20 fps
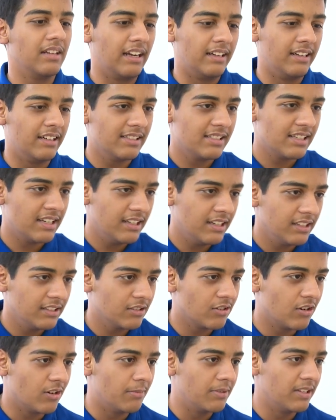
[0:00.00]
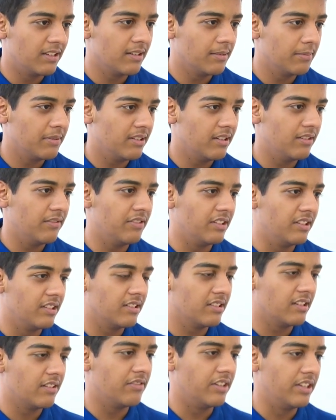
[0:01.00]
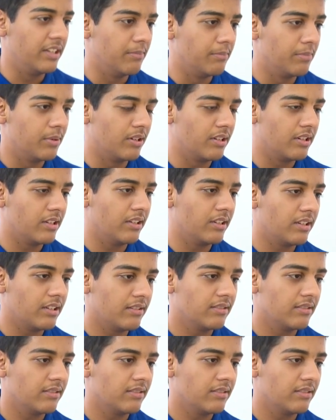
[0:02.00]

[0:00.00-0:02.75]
understanding the concepts in physics are very important.